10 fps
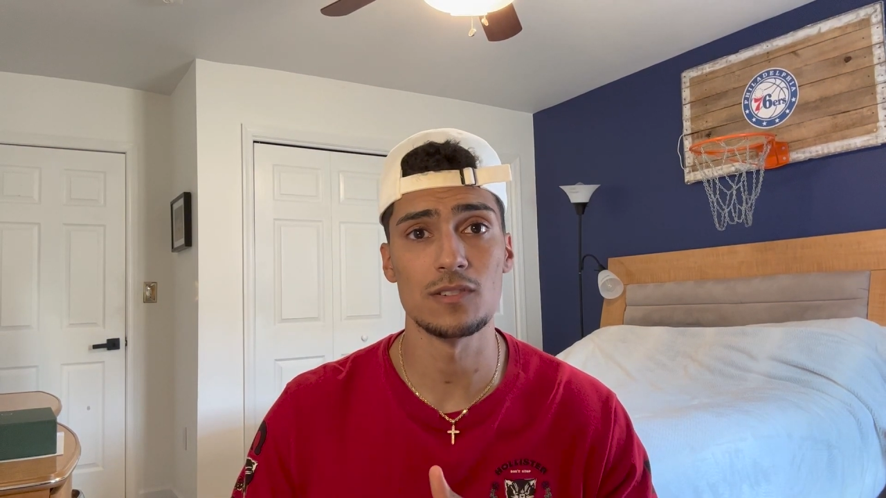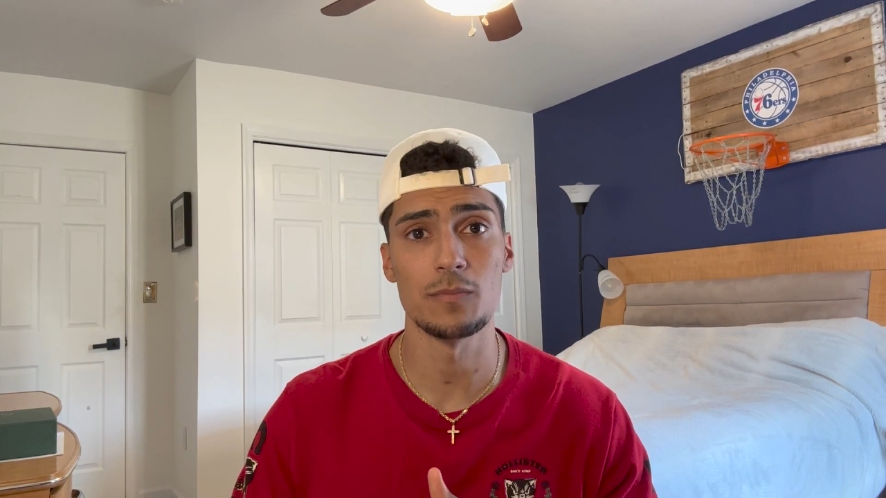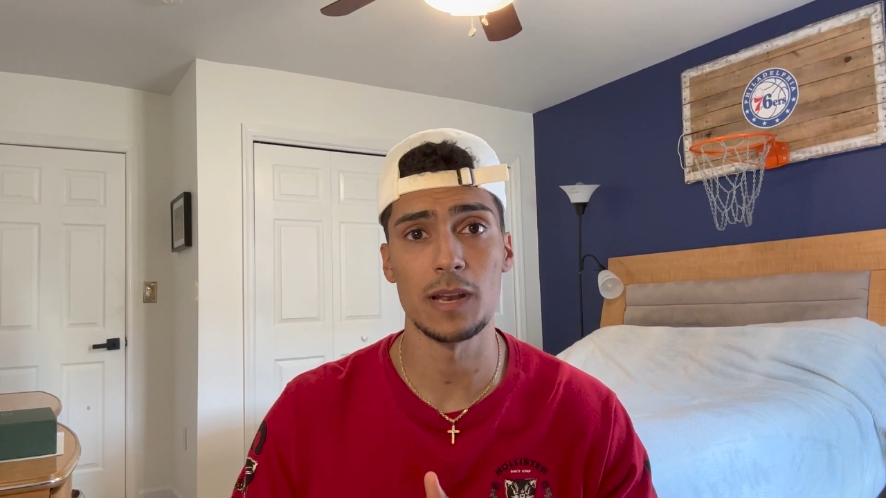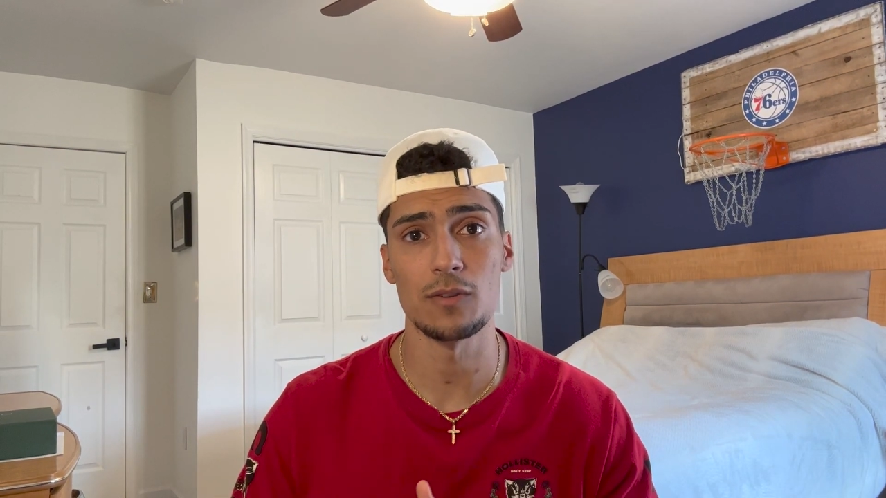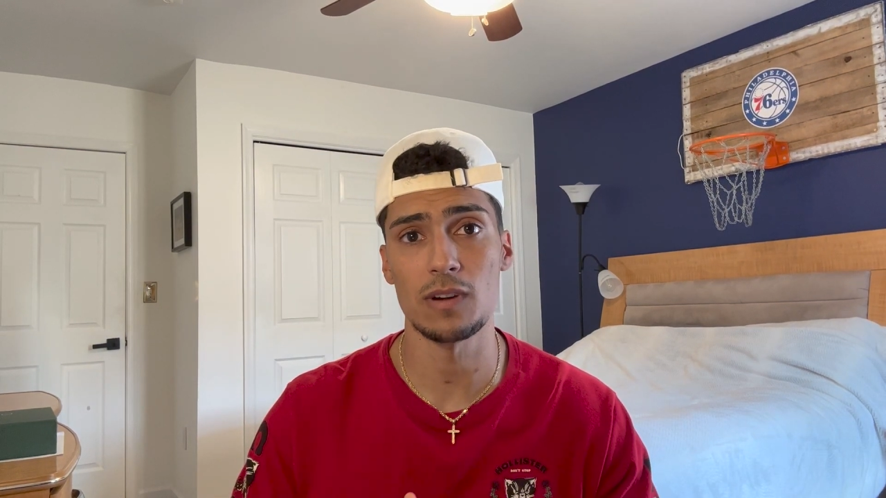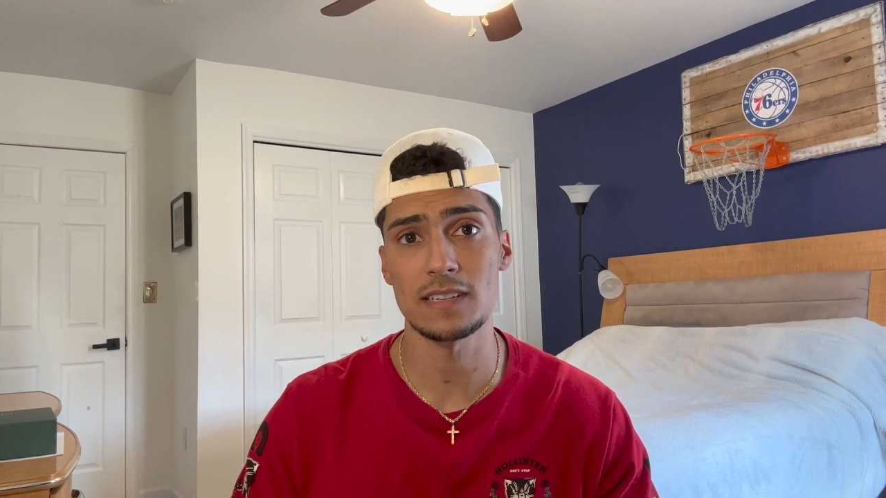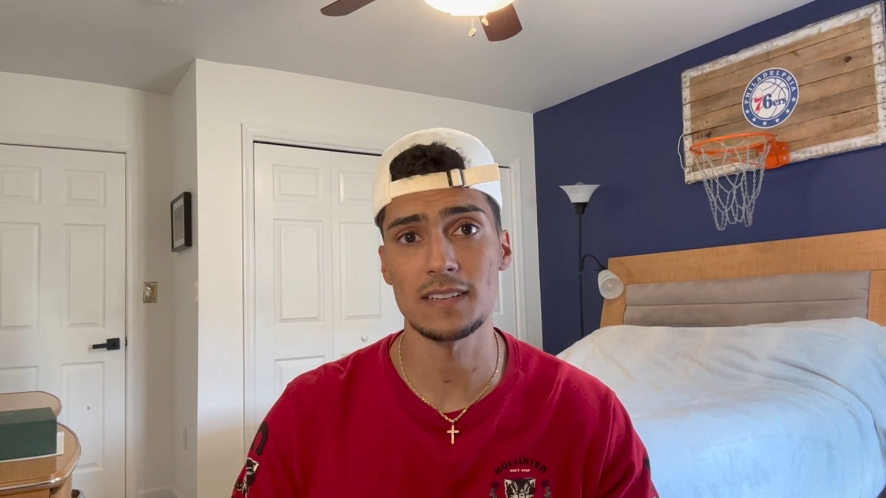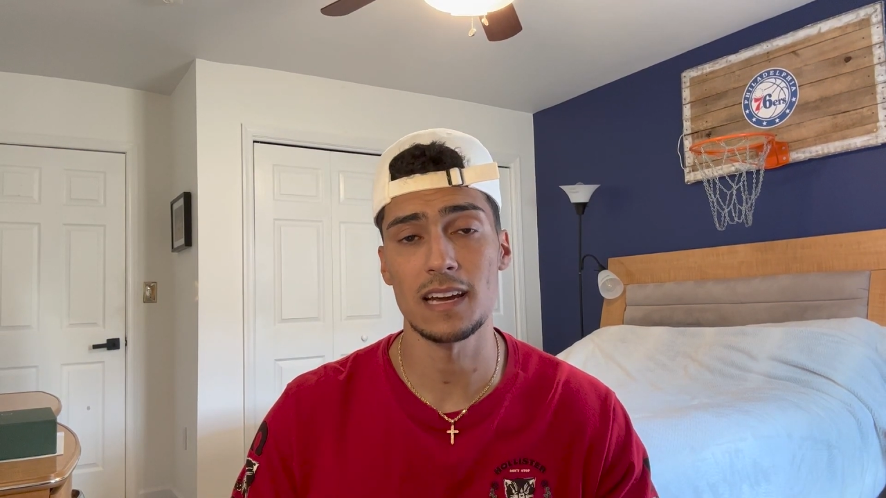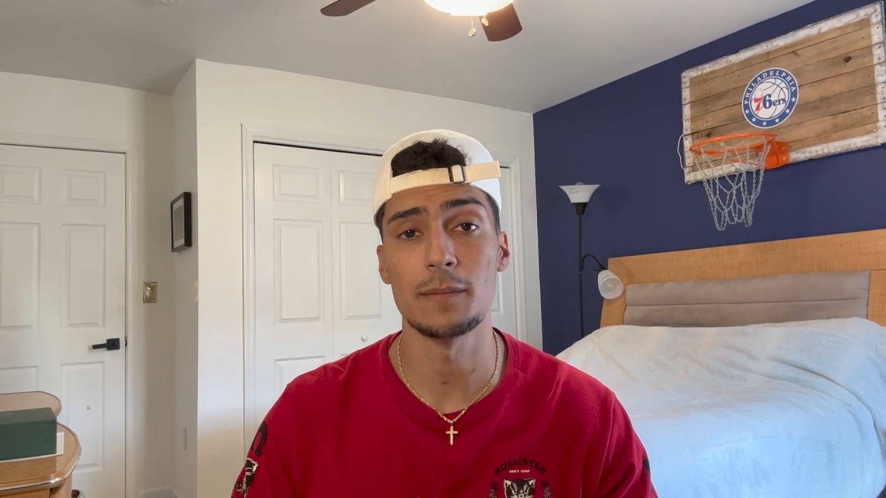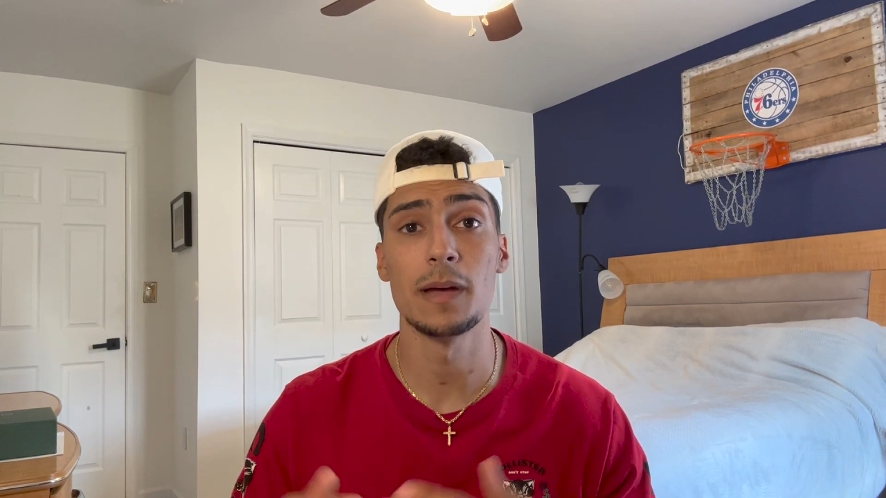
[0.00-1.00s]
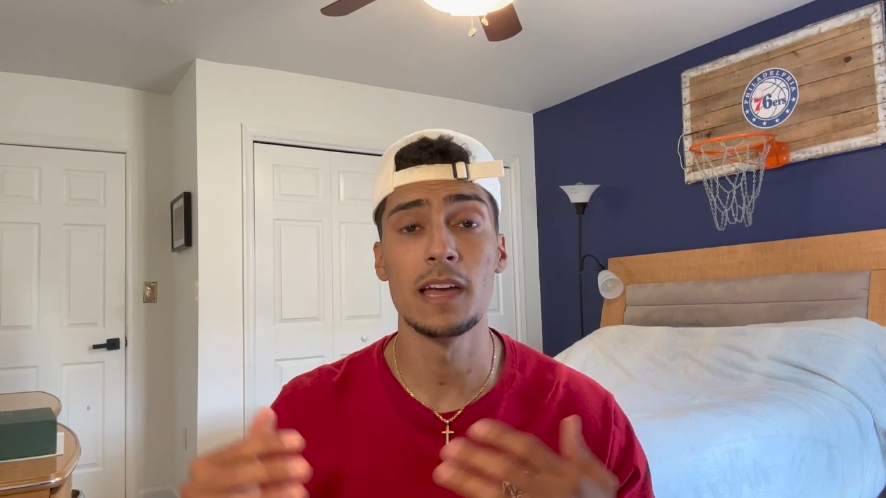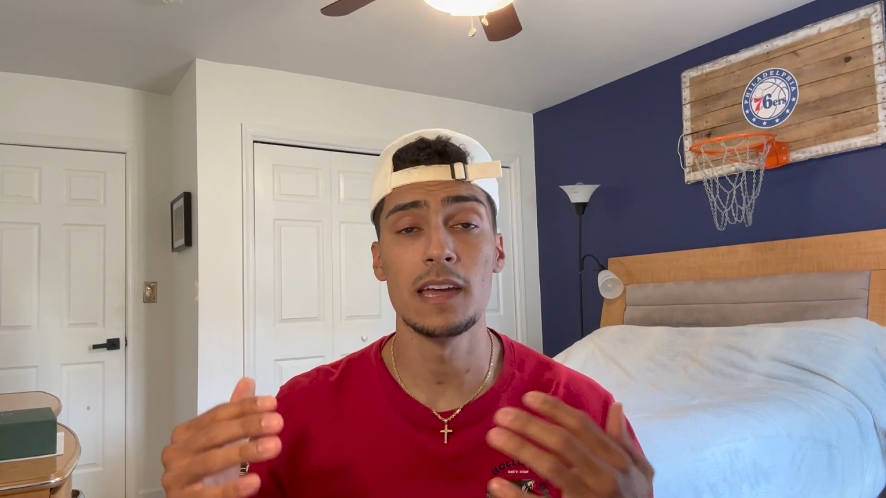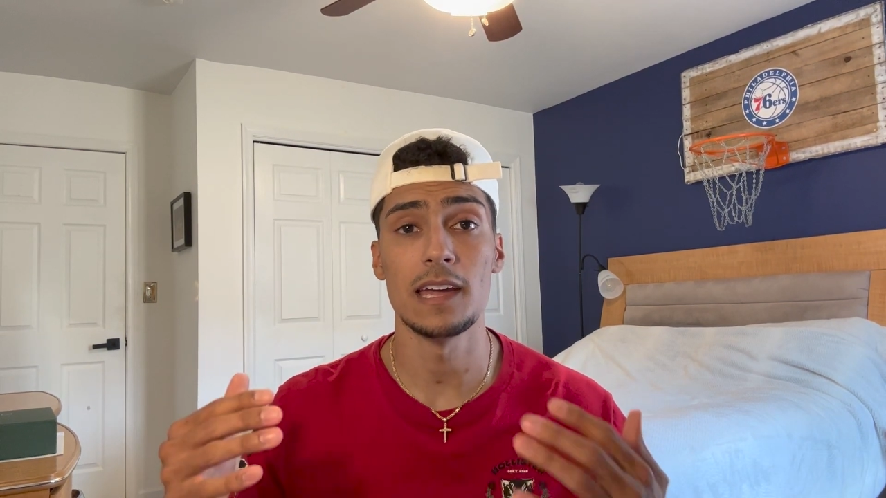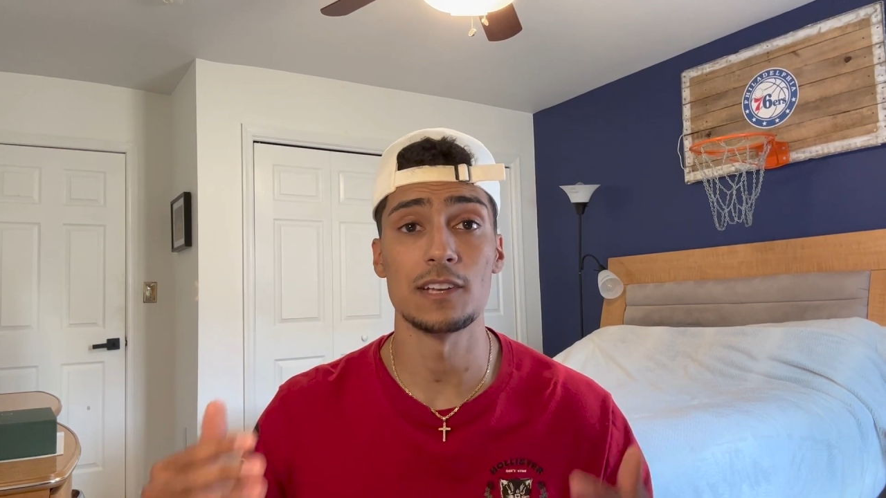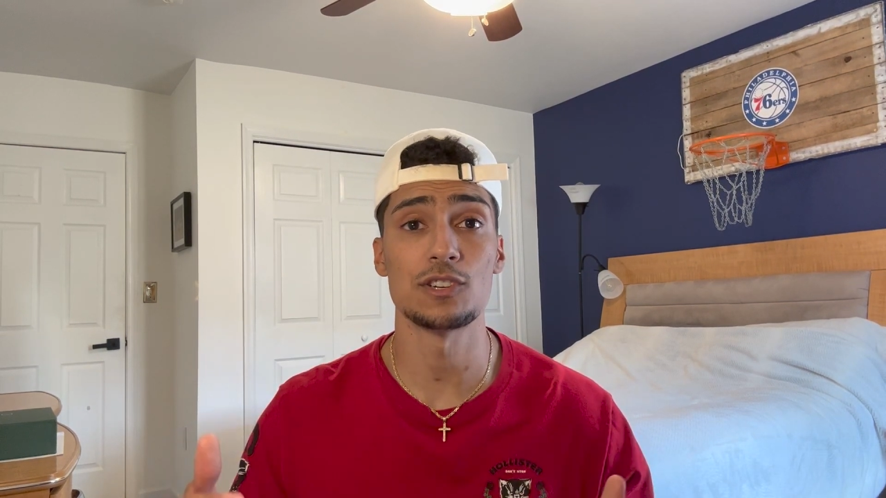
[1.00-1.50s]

to 2 minute rest time,